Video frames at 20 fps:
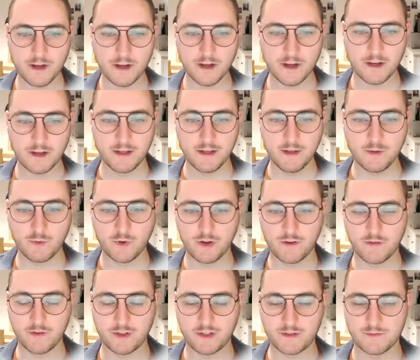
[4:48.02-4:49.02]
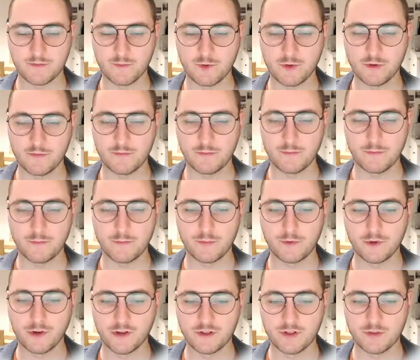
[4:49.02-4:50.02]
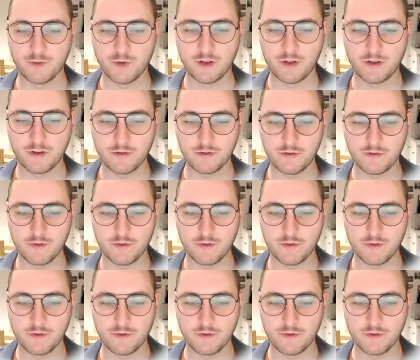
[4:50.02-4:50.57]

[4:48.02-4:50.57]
Here we have a small browser window